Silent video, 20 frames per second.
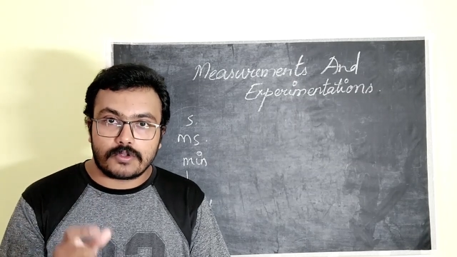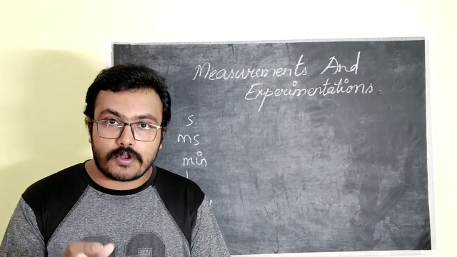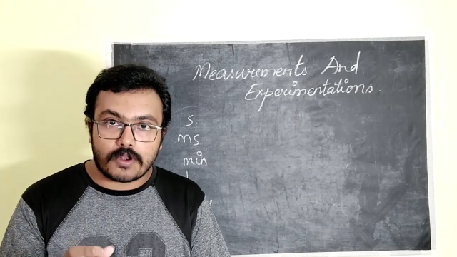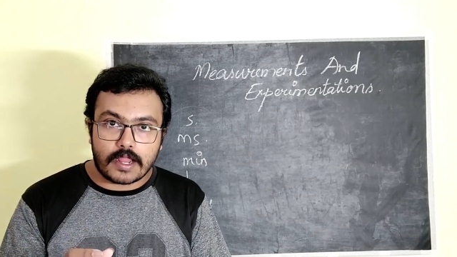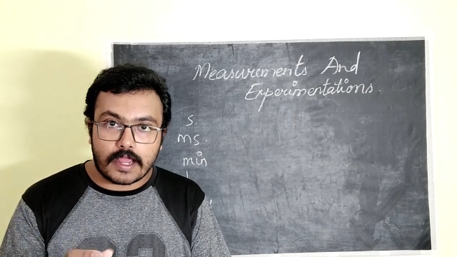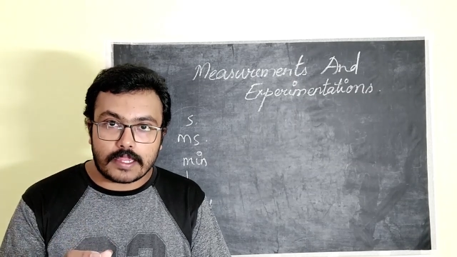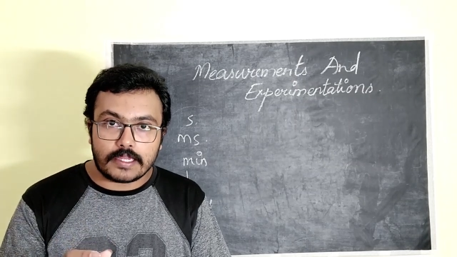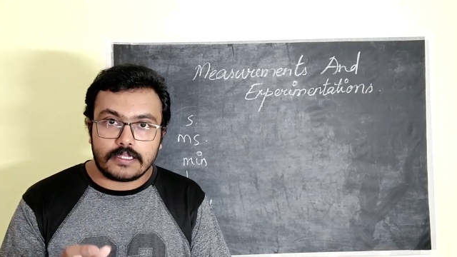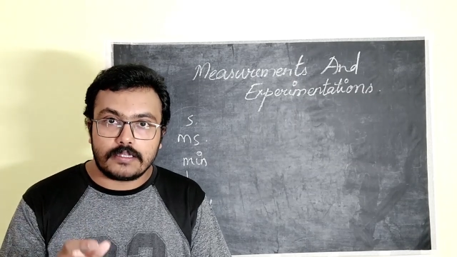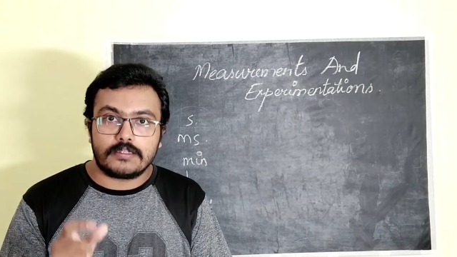to
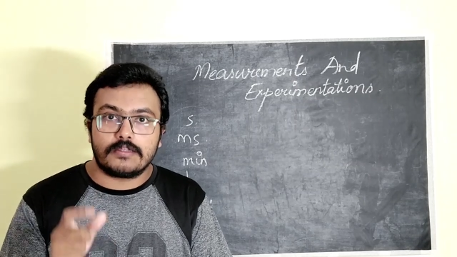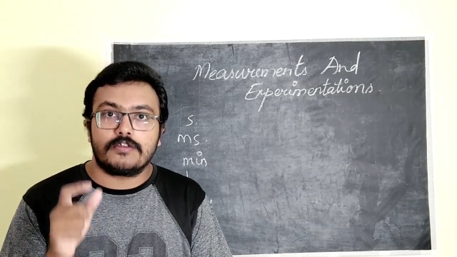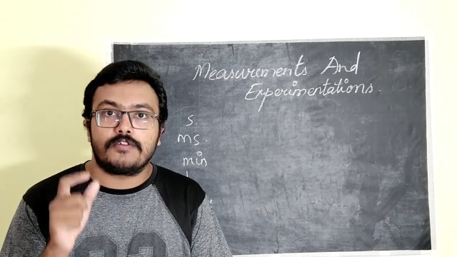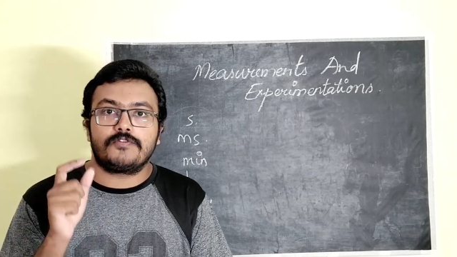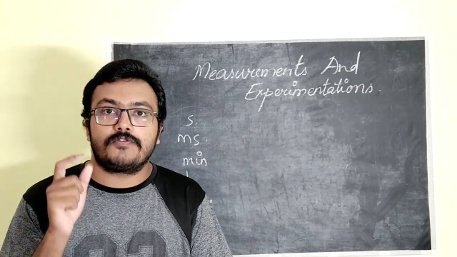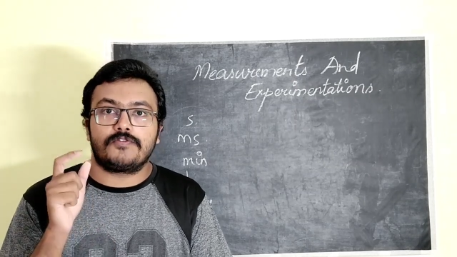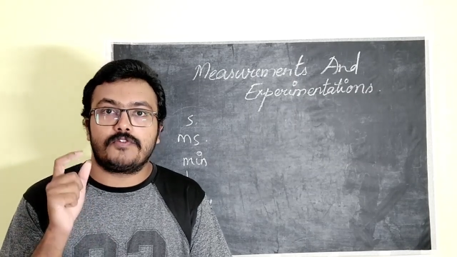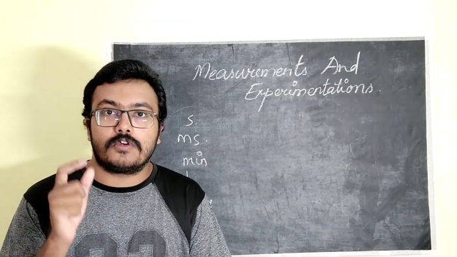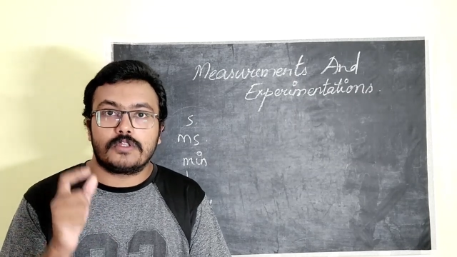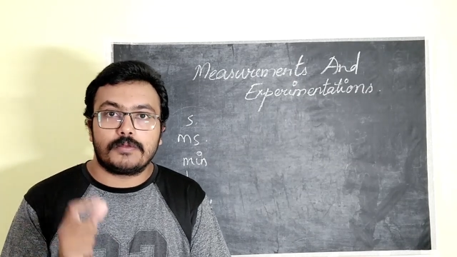write
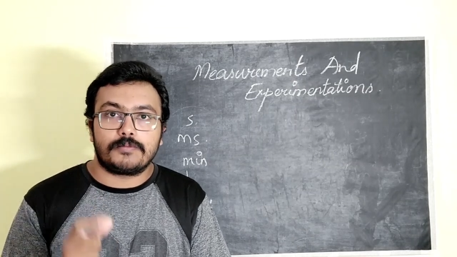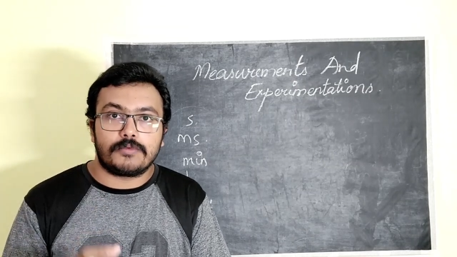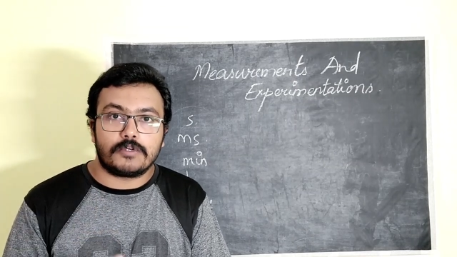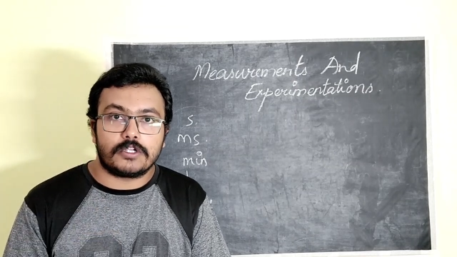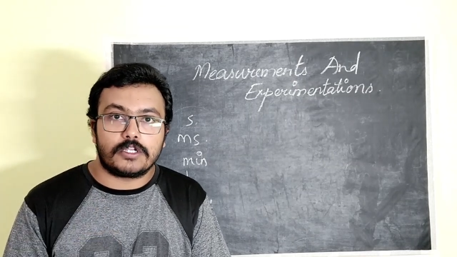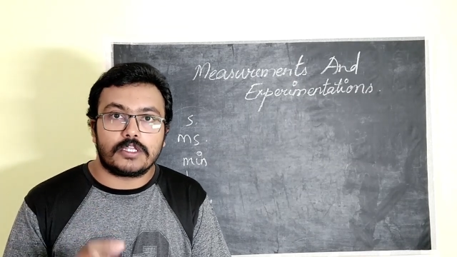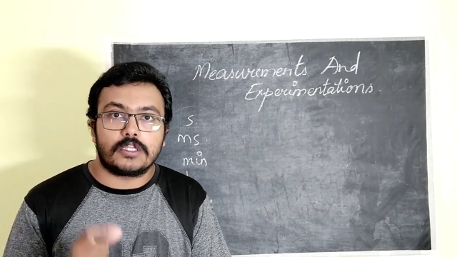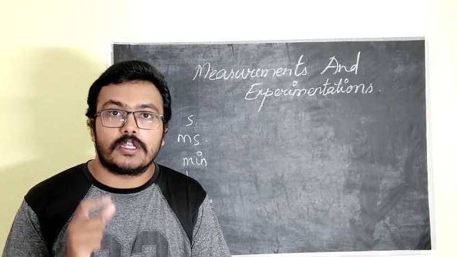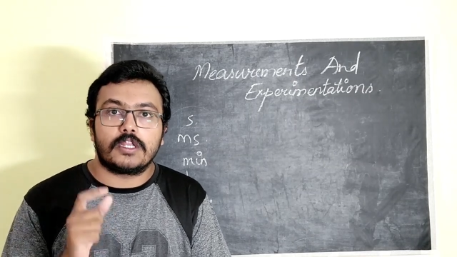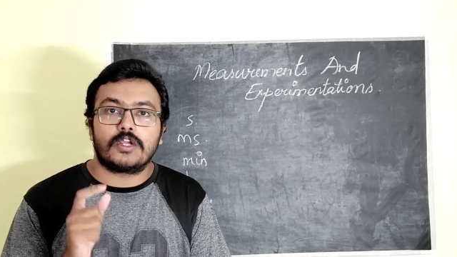for the
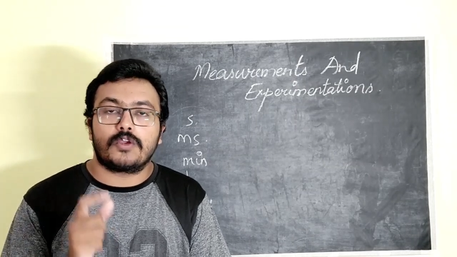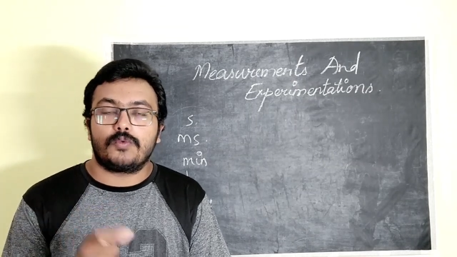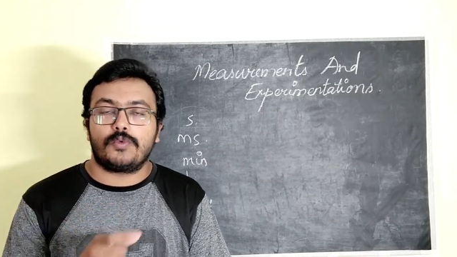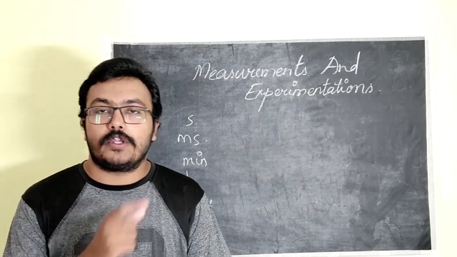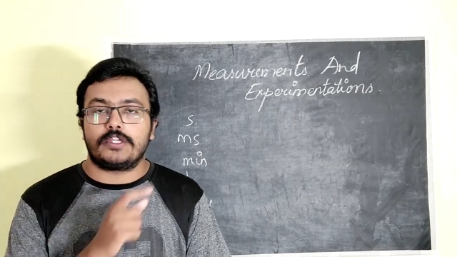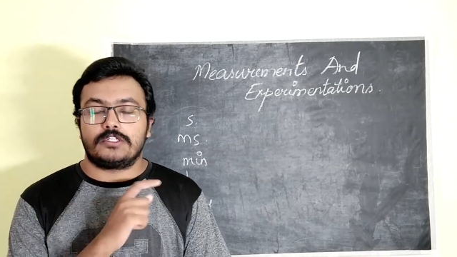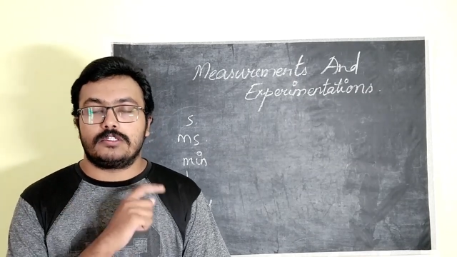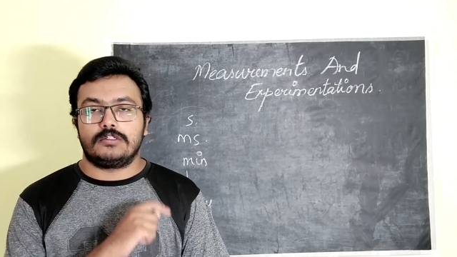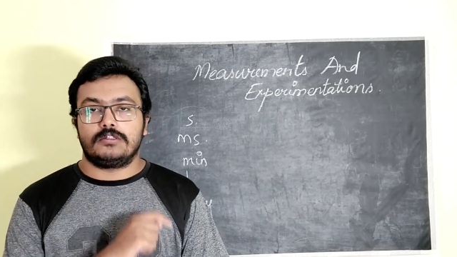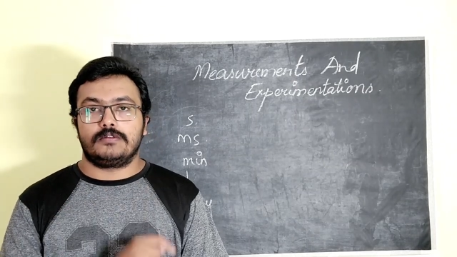particular
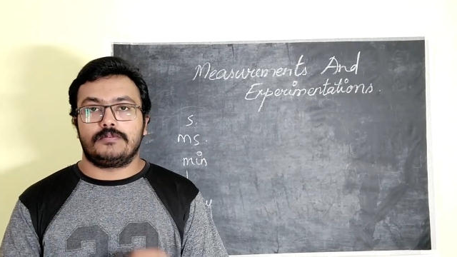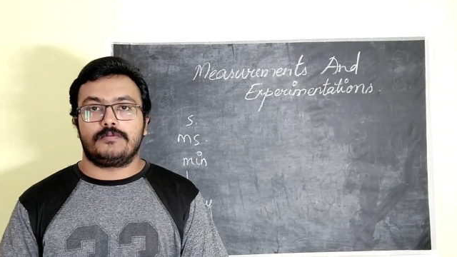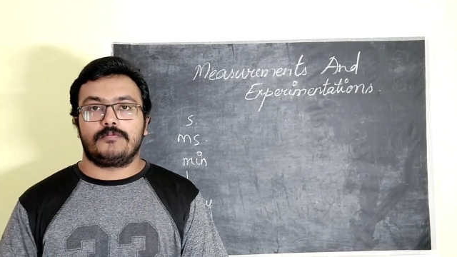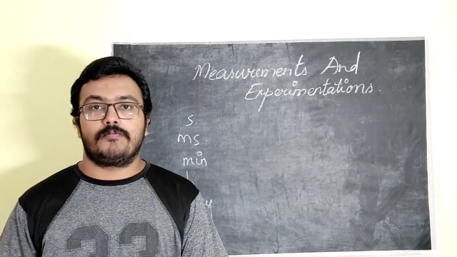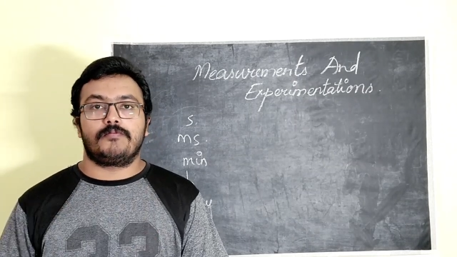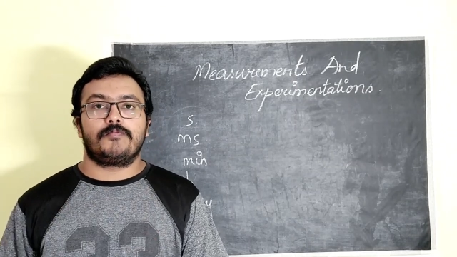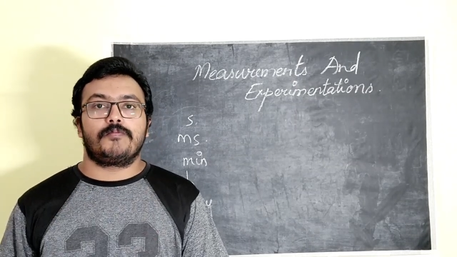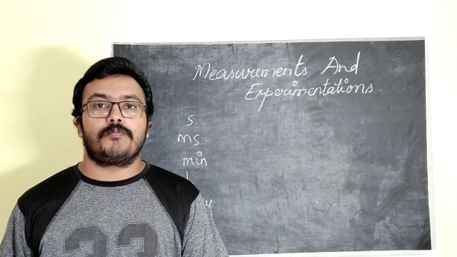question.